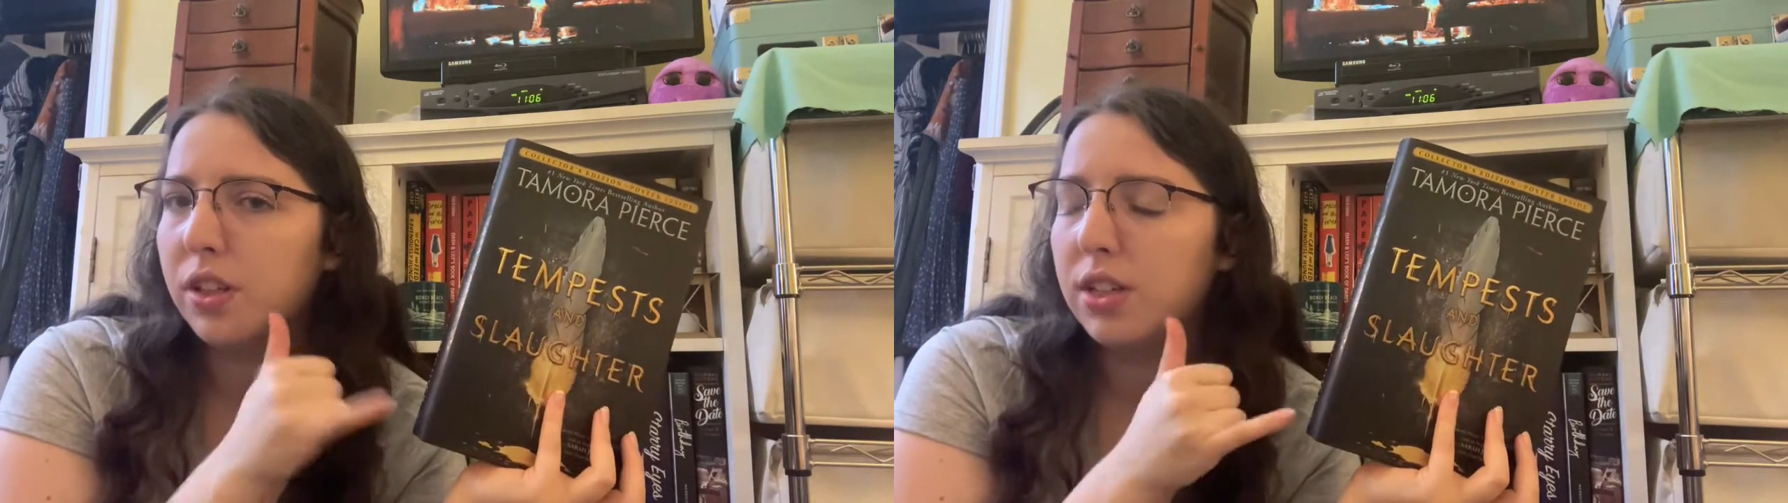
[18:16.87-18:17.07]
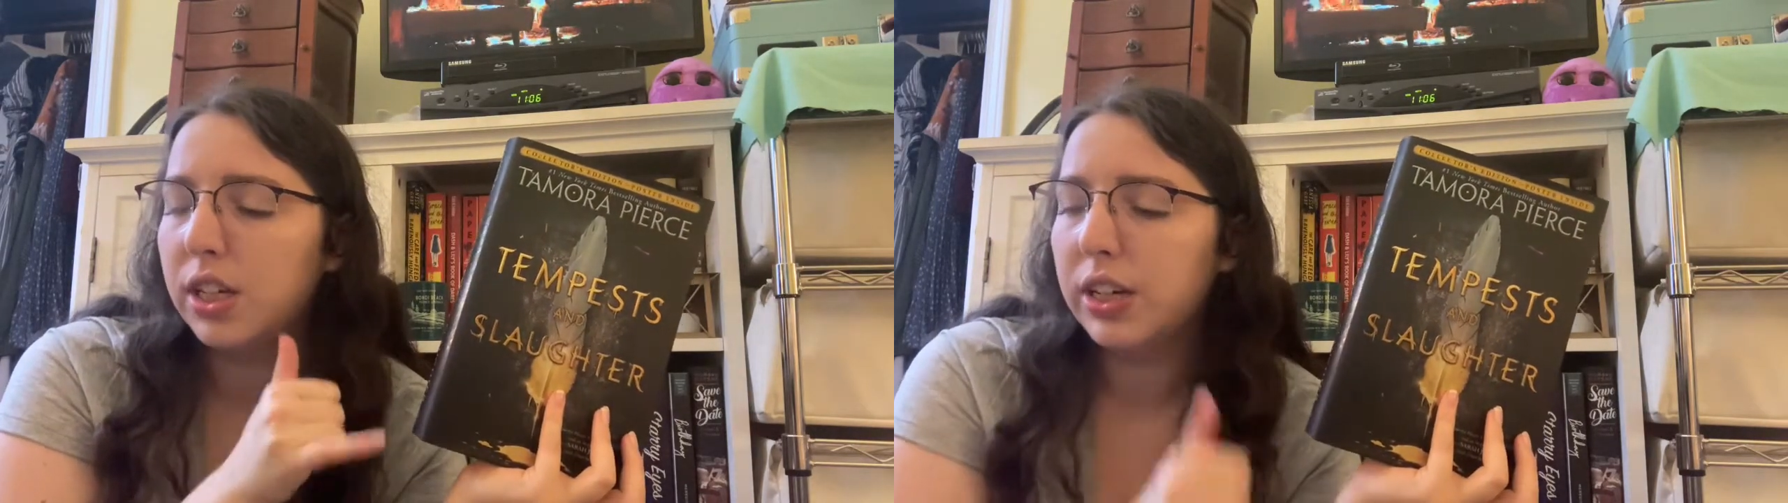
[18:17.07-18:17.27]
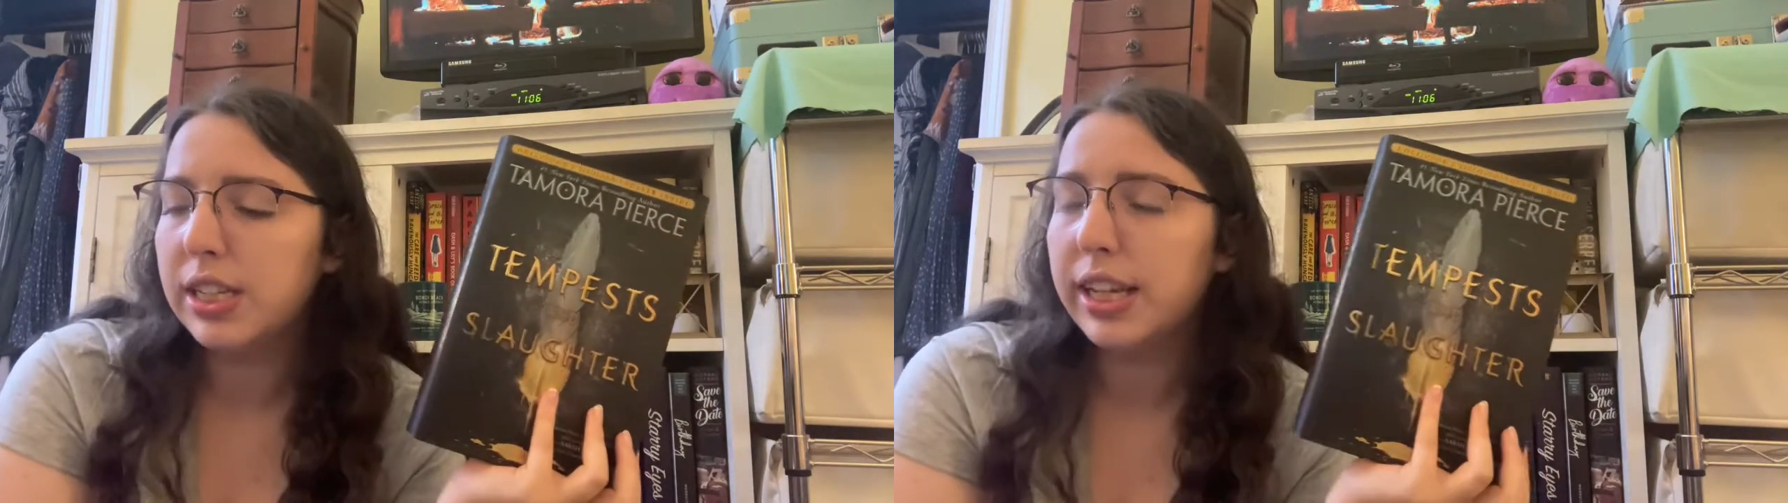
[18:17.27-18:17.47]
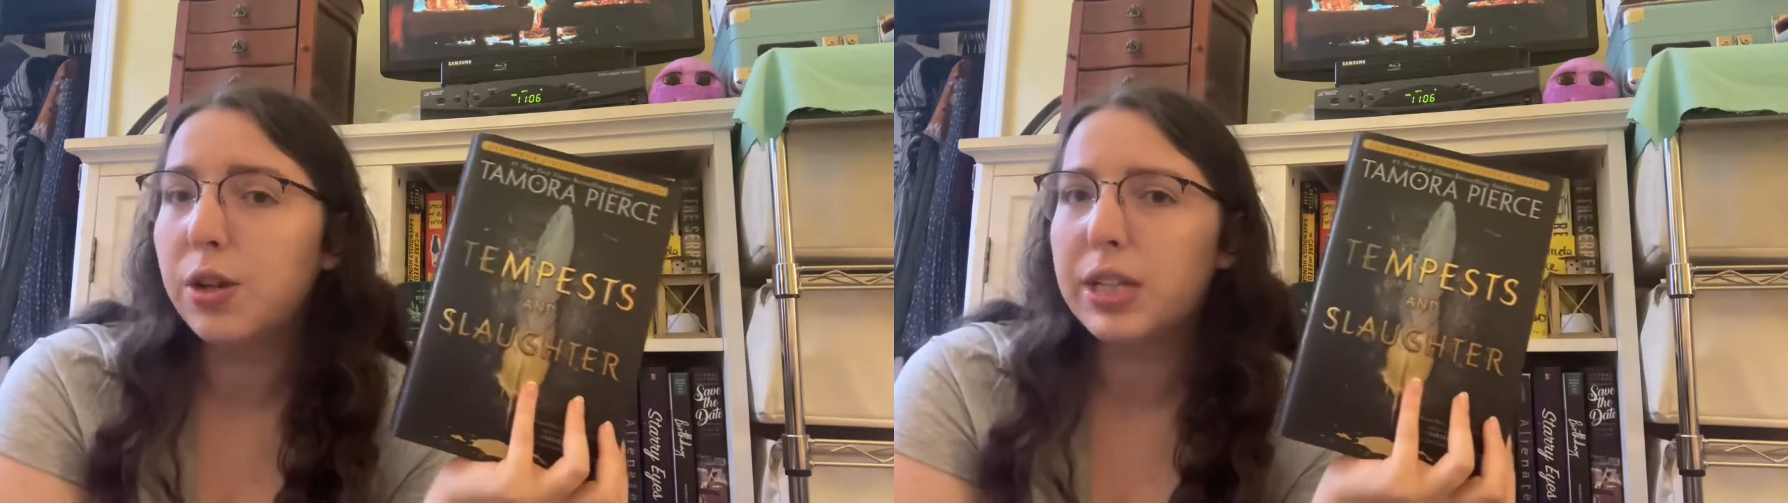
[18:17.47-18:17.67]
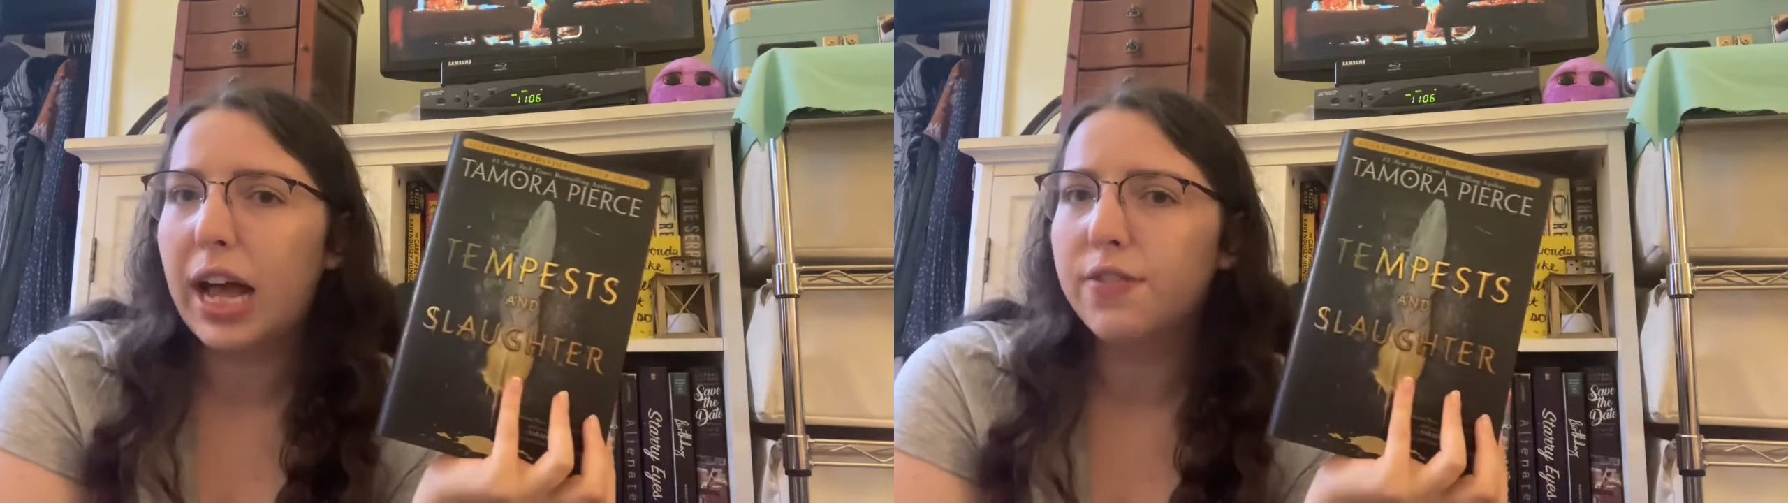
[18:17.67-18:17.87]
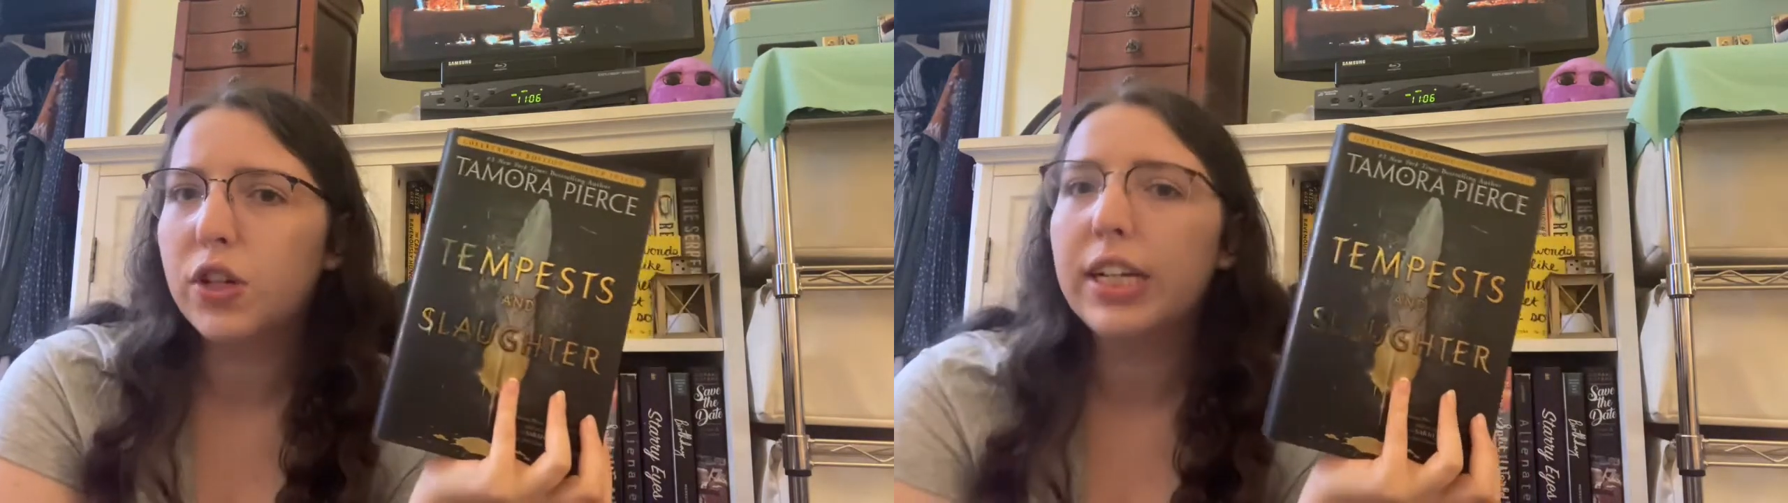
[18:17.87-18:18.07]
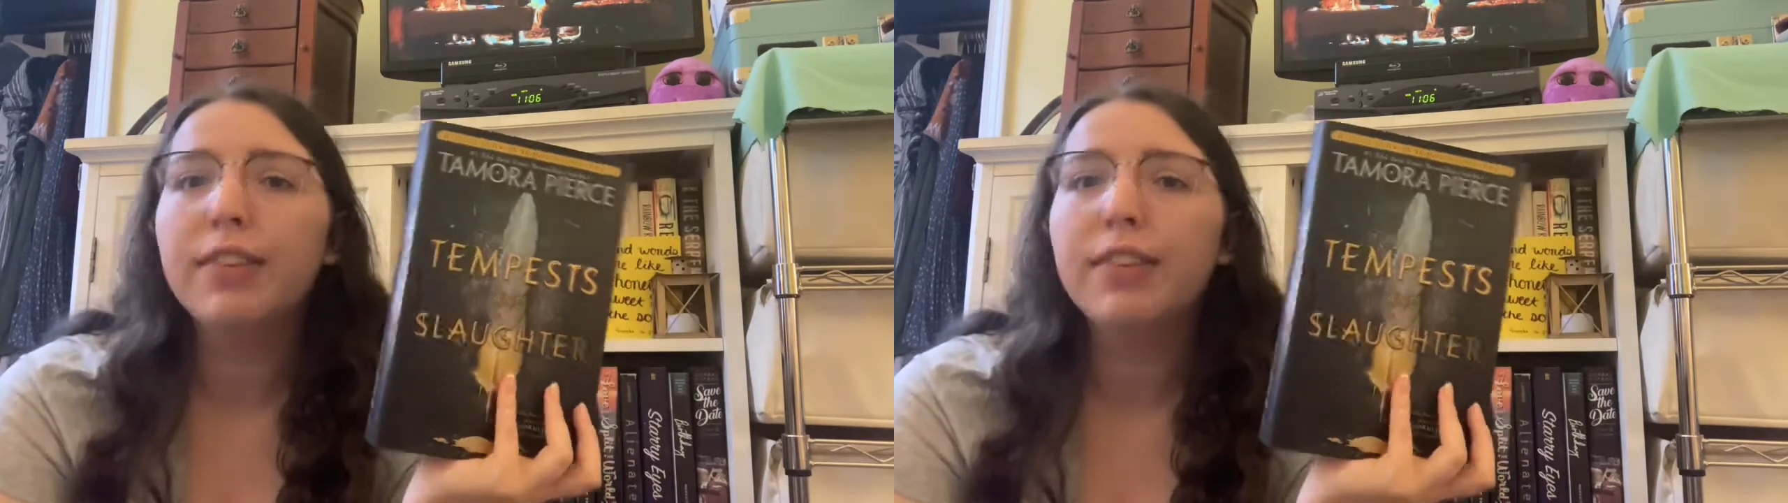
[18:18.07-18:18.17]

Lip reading: series that goes after it,